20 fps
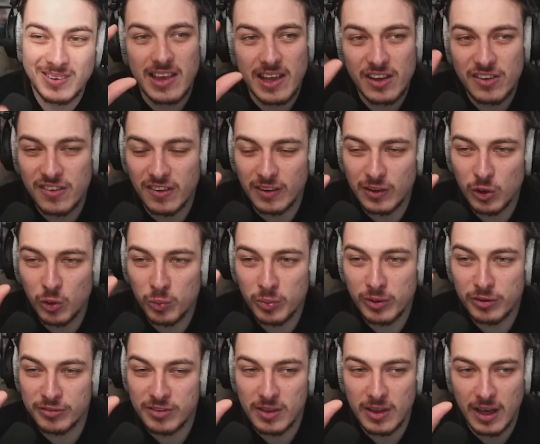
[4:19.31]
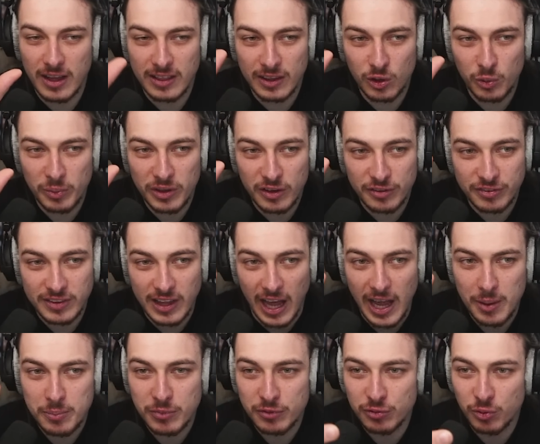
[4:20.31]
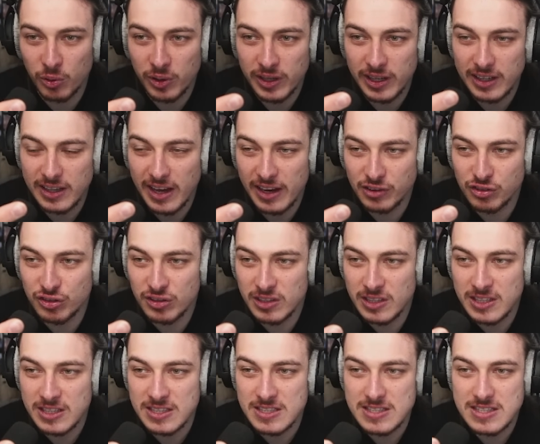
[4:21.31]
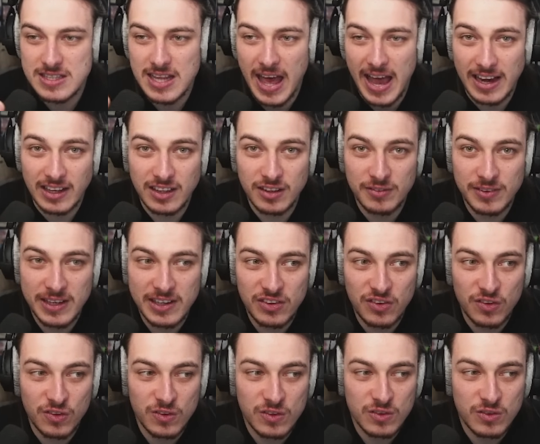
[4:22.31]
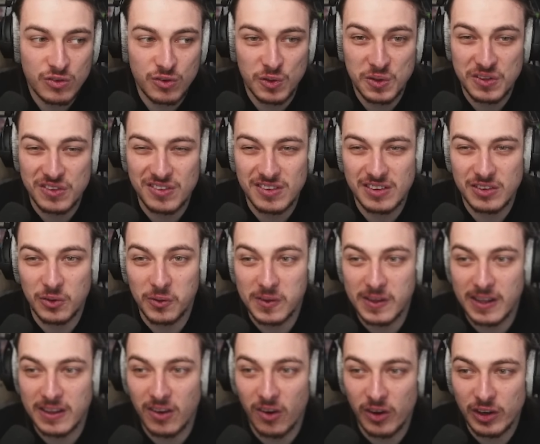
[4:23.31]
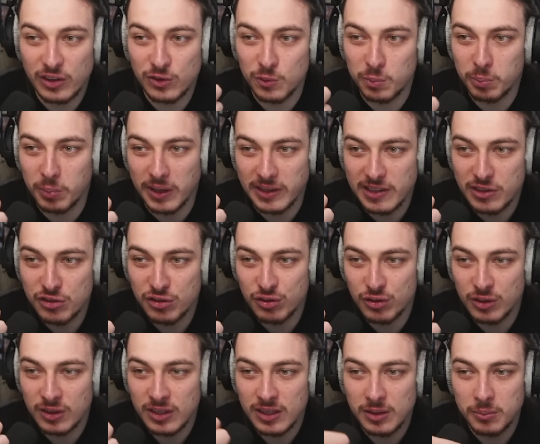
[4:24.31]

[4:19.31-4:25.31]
Takes a little bit of time before it actually activates, so it's not that hard to punish,